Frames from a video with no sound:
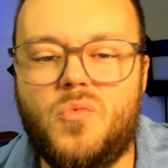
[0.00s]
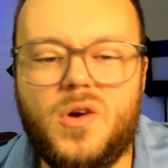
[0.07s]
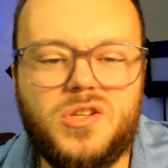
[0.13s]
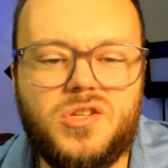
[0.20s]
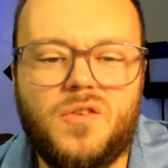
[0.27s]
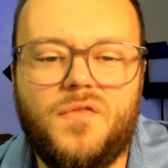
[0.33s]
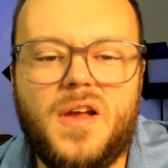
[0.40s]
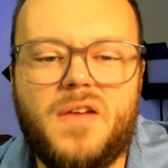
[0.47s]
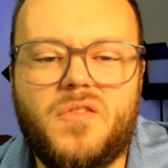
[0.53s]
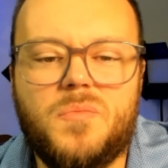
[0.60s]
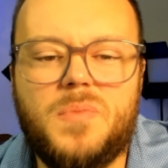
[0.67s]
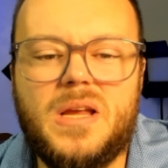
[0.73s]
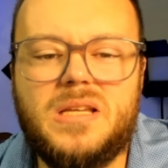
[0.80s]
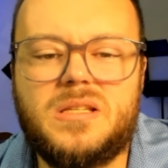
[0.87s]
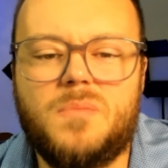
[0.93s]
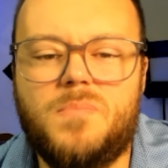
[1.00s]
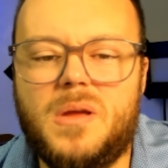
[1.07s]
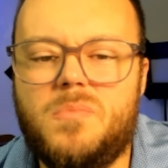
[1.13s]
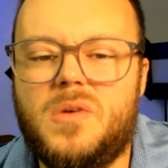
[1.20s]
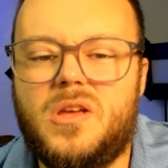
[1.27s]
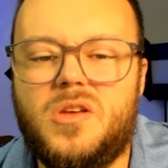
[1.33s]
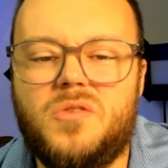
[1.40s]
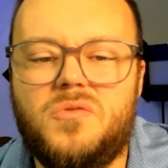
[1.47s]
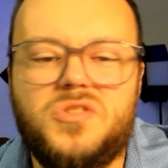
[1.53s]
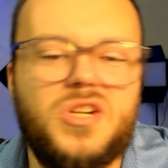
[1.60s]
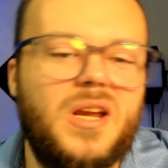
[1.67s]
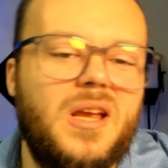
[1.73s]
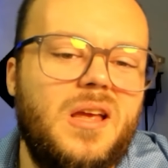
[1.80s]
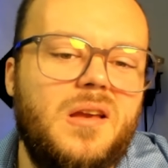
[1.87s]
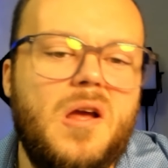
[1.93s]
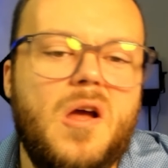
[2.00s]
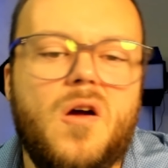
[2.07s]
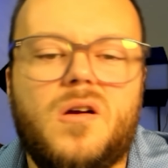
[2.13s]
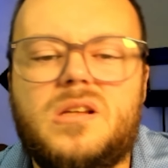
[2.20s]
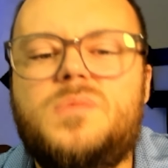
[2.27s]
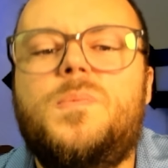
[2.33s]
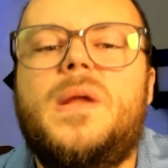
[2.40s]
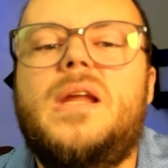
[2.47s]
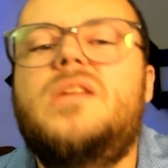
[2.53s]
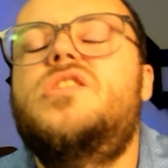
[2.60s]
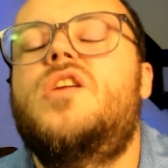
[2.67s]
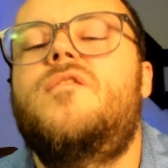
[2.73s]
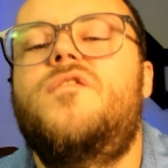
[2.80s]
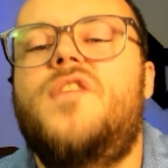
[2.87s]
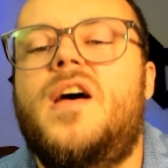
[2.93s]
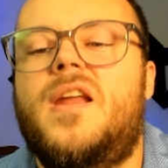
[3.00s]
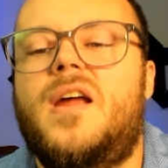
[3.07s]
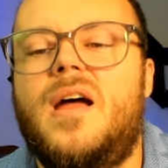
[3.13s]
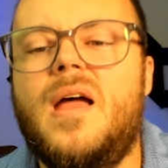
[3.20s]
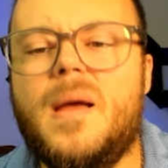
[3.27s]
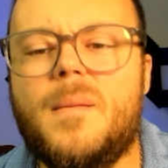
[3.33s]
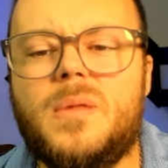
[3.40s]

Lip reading: What's your favorite pizza? BBQ chicken or spinach and feta?